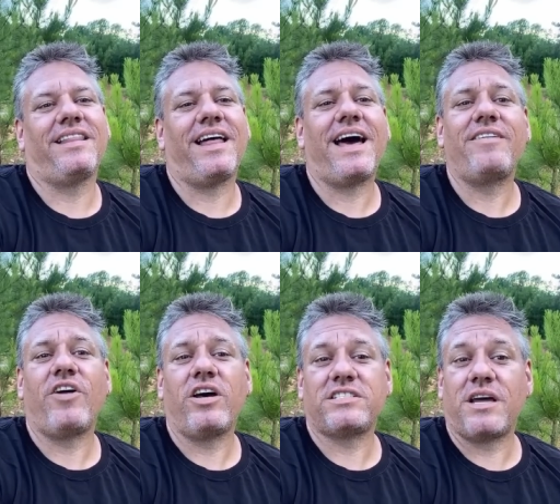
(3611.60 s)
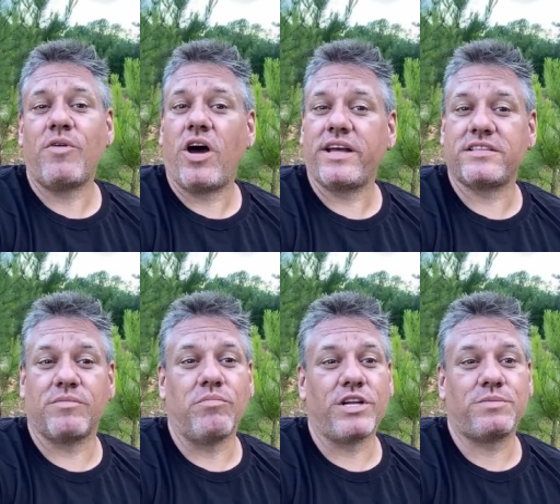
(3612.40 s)
A lot of some awnings are
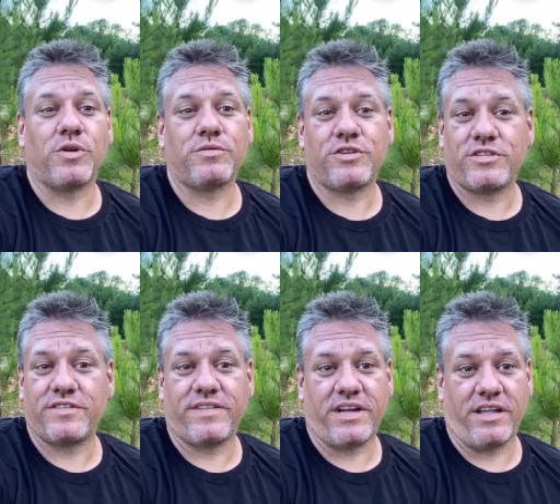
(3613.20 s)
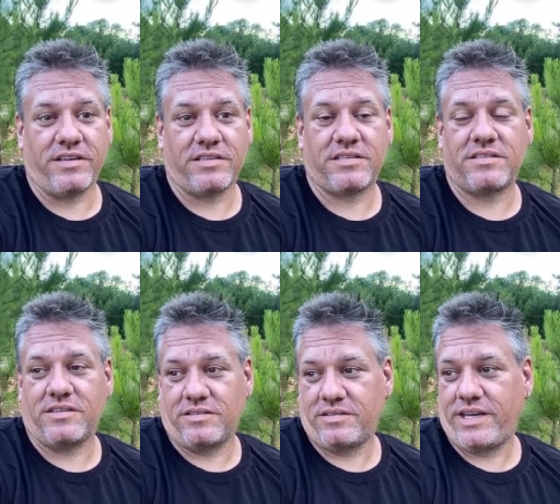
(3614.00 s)
much more obtrusive than others.
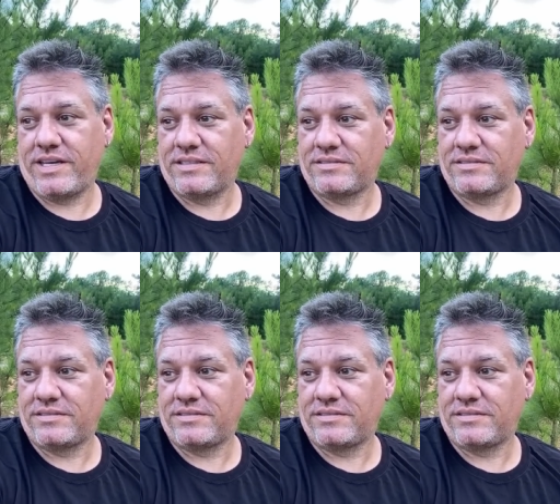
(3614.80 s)
So yeah.